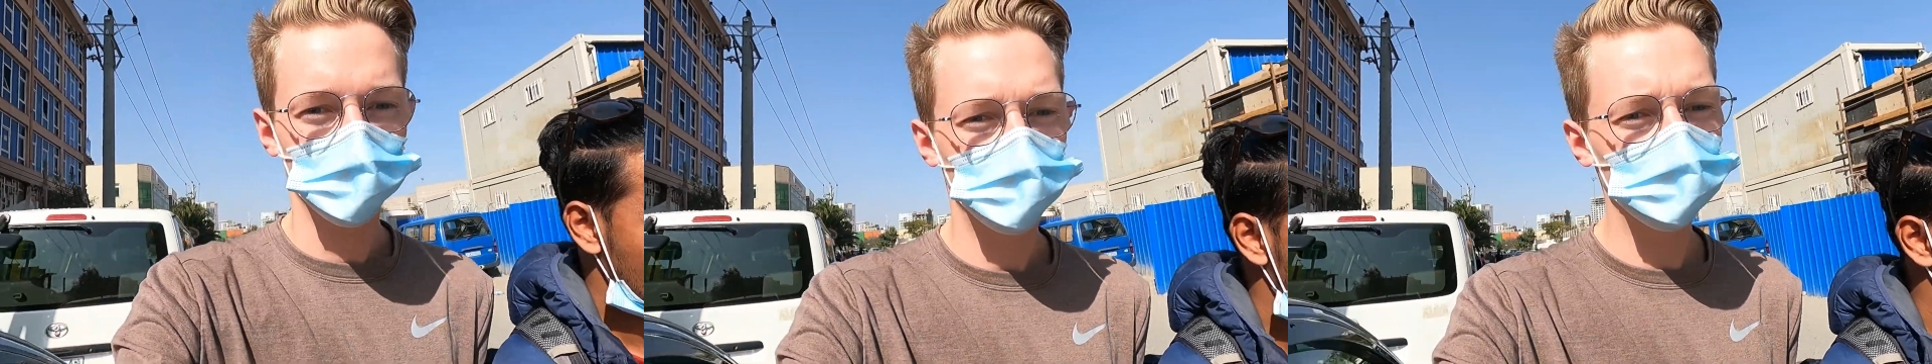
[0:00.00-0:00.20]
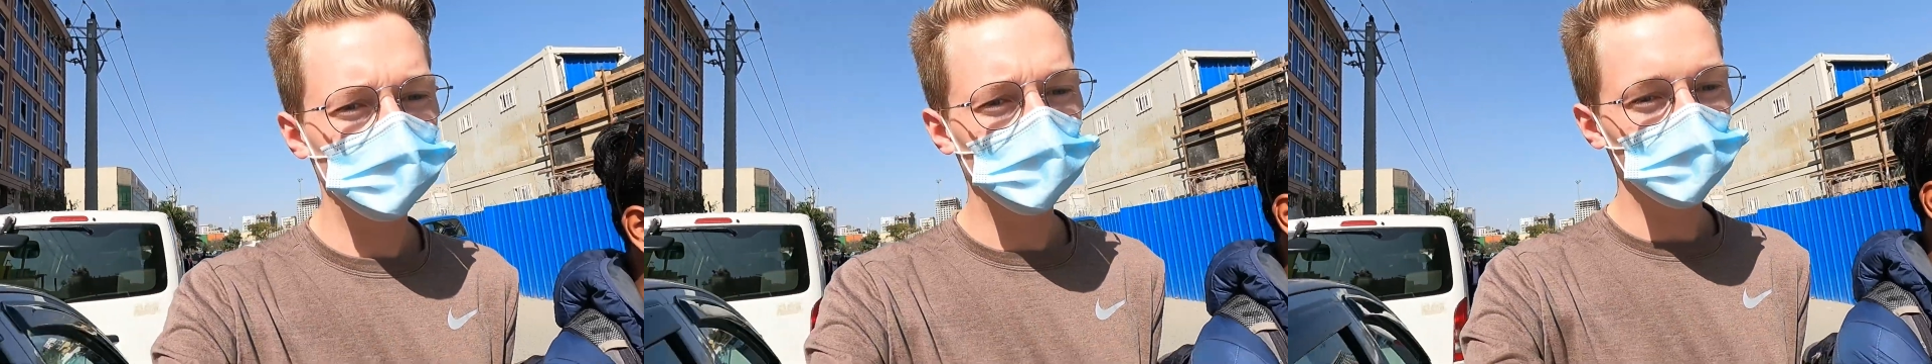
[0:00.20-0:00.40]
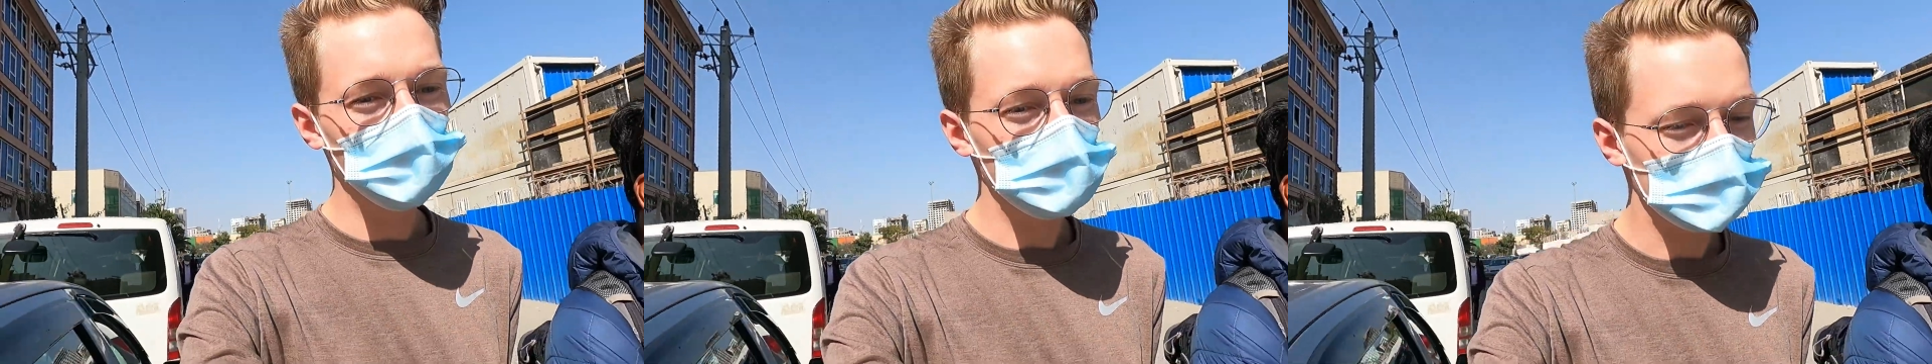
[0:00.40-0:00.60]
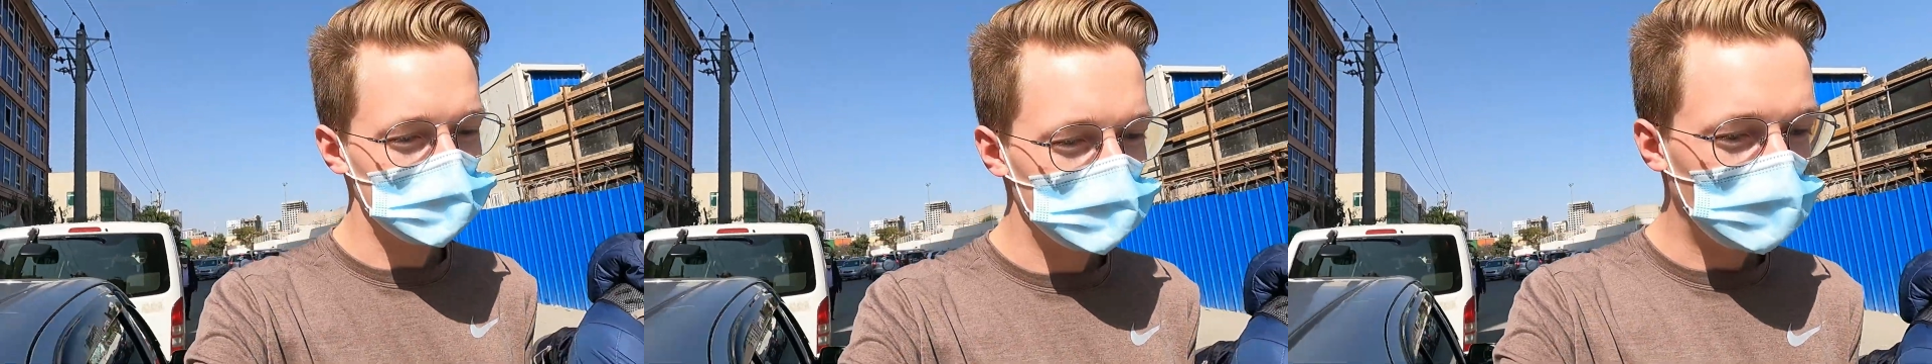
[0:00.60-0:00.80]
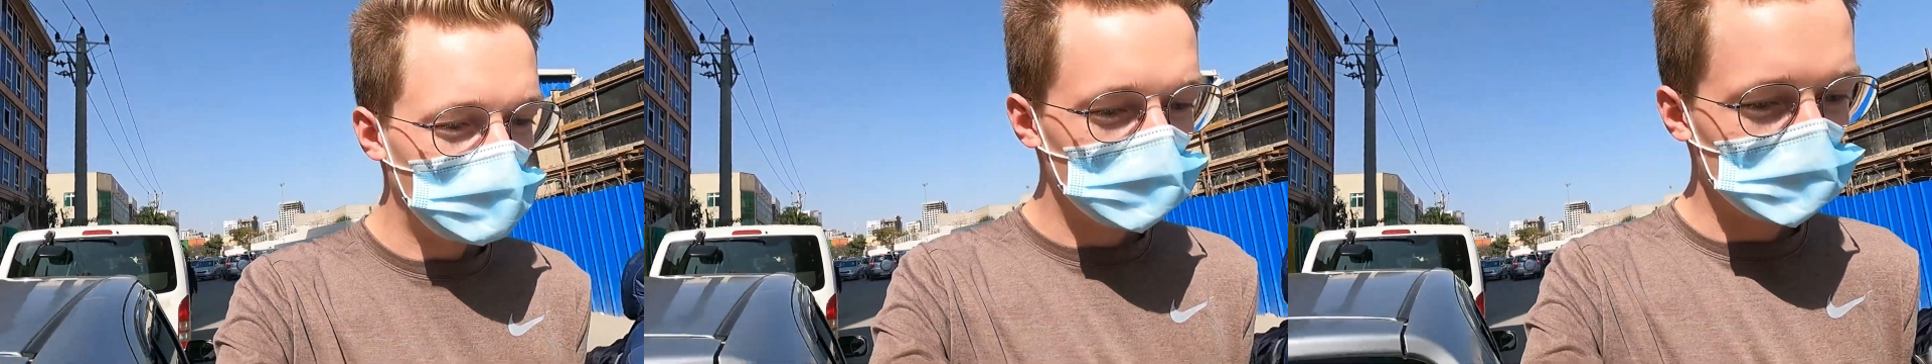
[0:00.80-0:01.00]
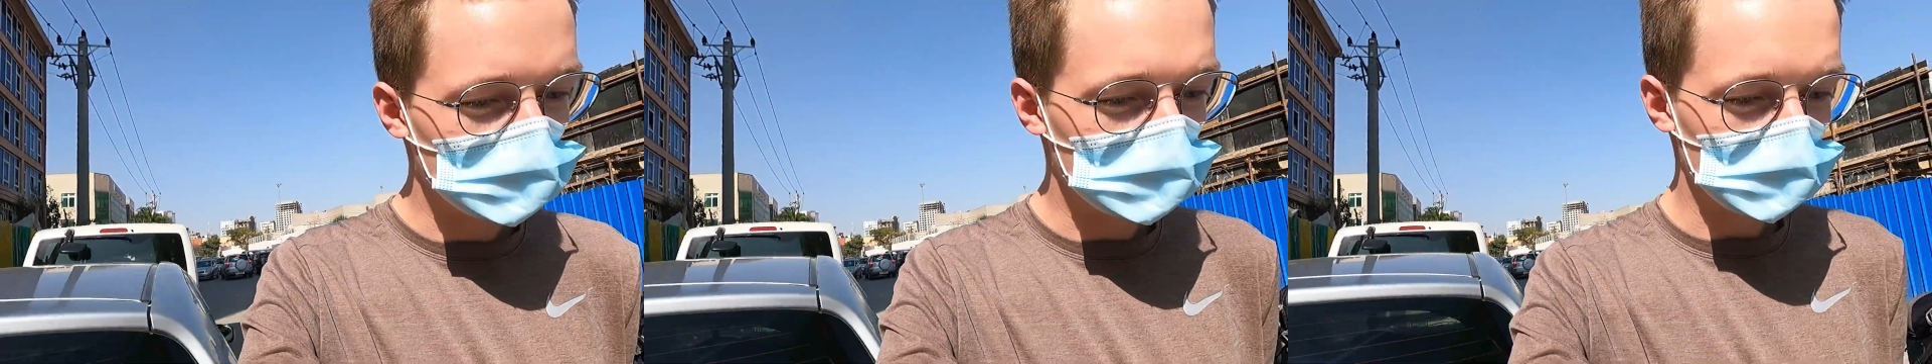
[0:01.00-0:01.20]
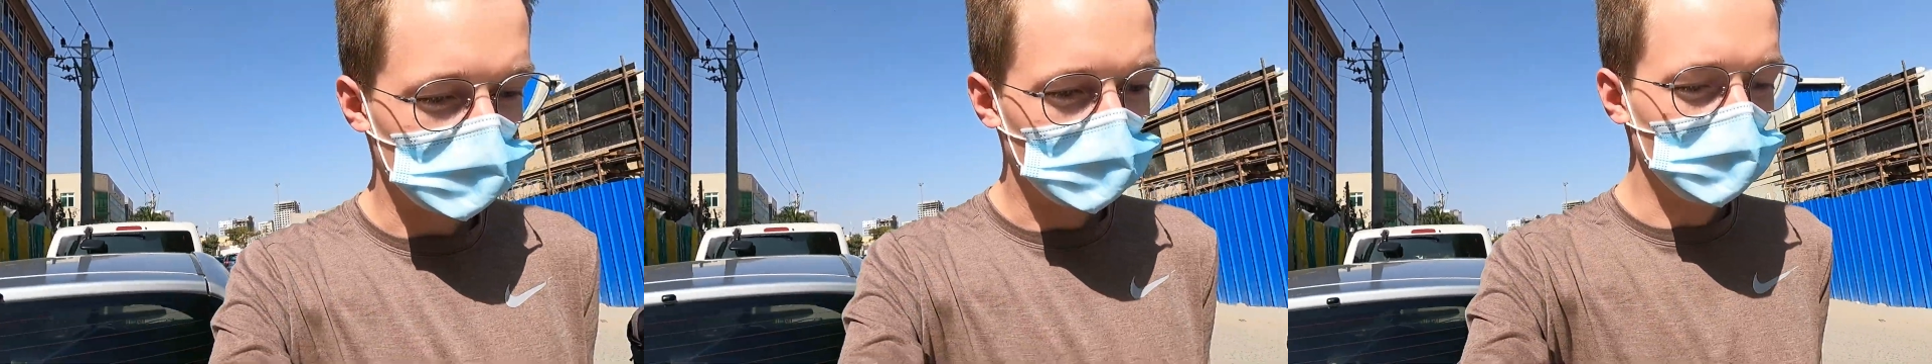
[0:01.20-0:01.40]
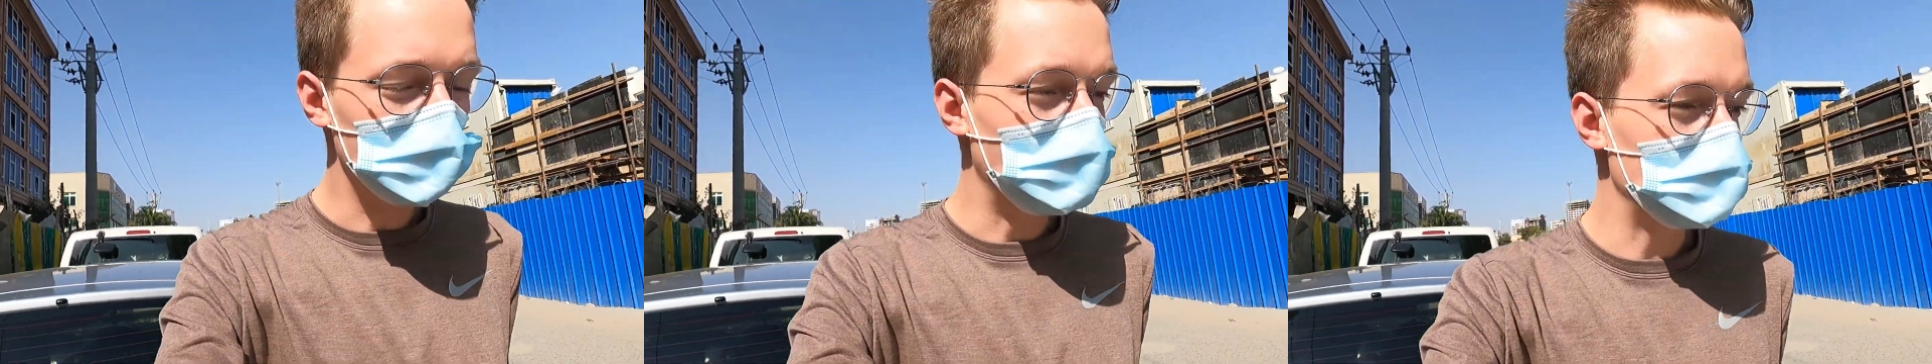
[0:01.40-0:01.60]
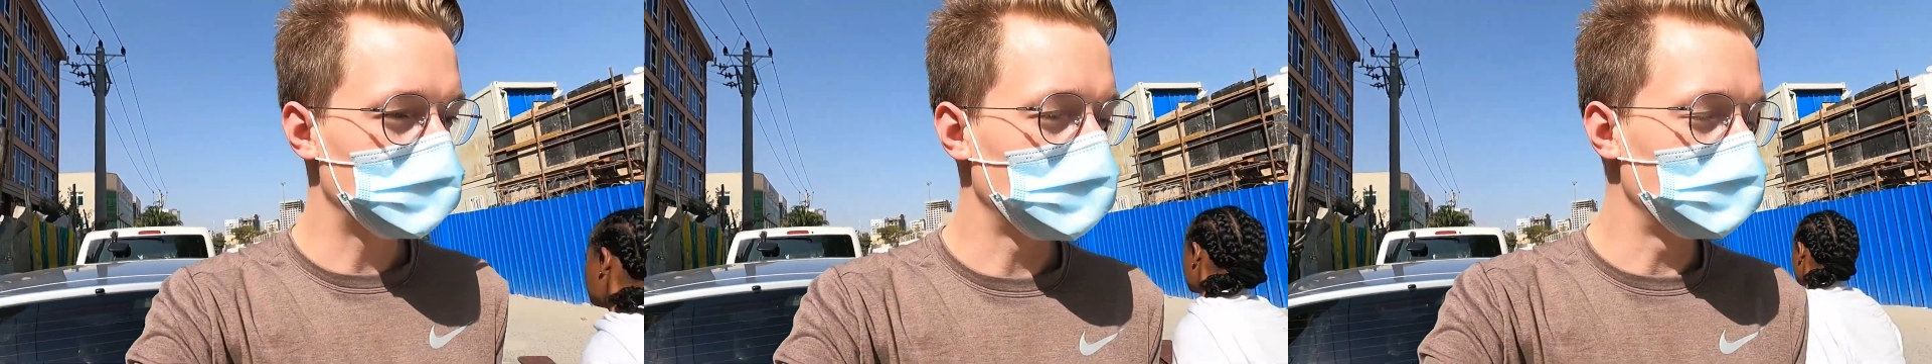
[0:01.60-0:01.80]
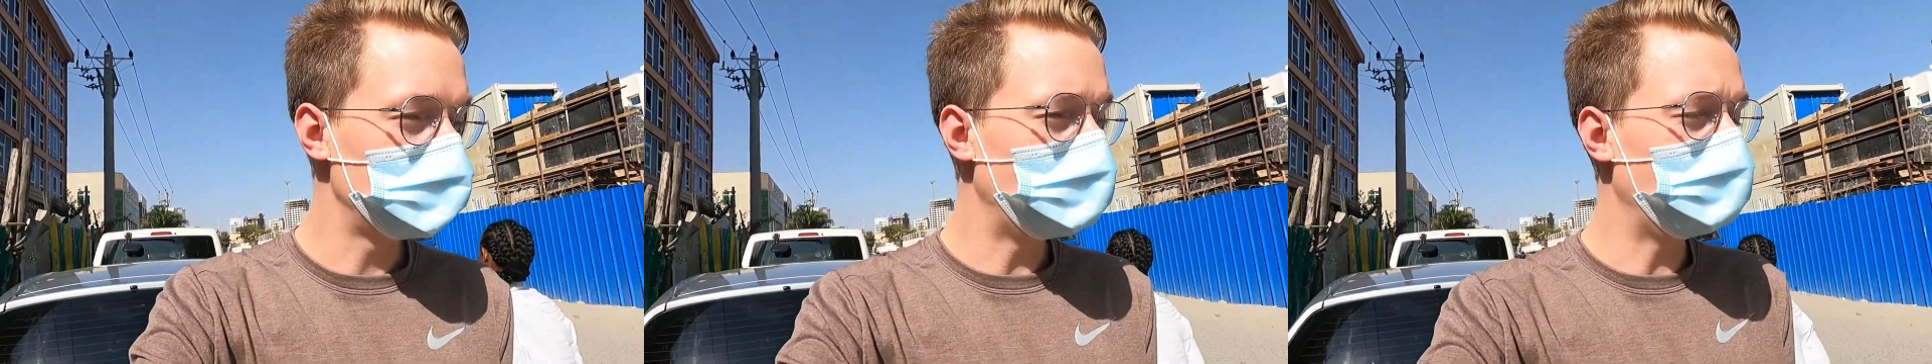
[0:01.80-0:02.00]
but they were nice and they gave us
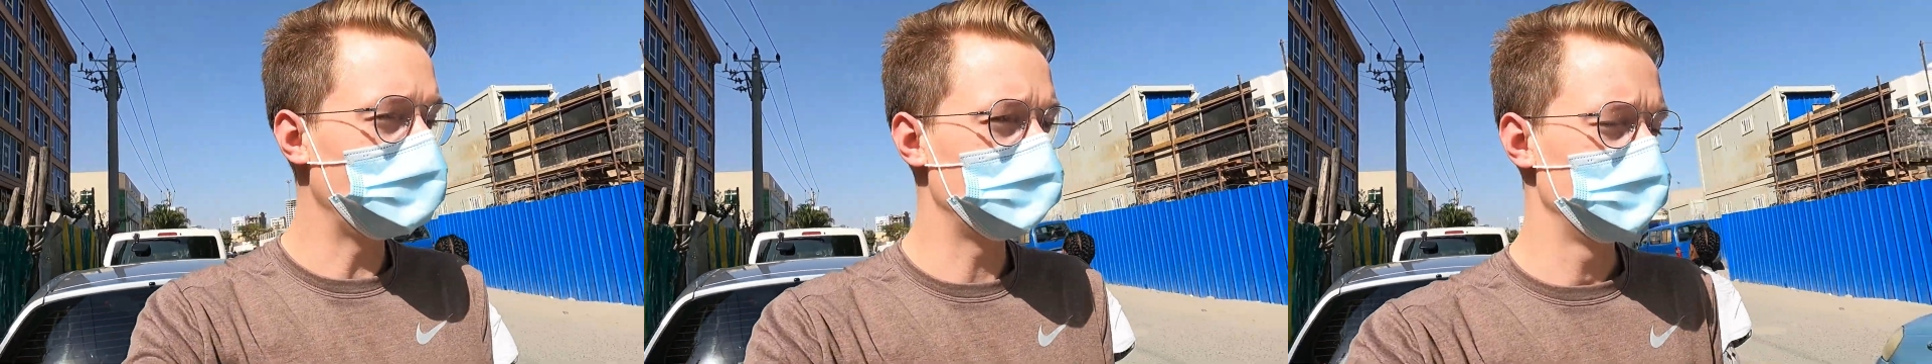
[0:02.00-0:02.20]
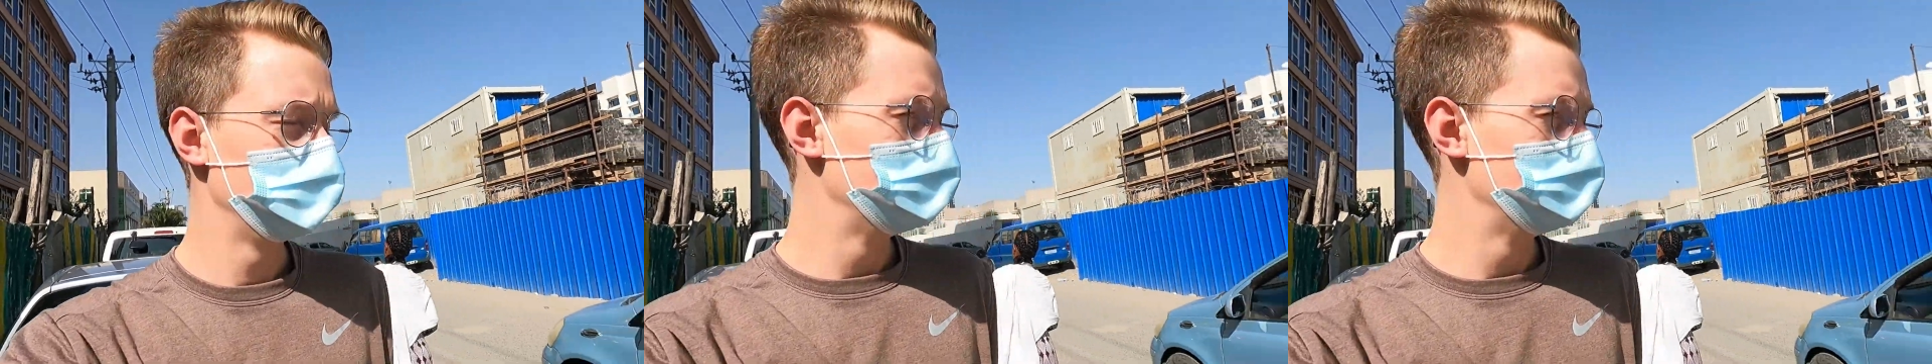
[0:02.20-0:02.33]
39.5.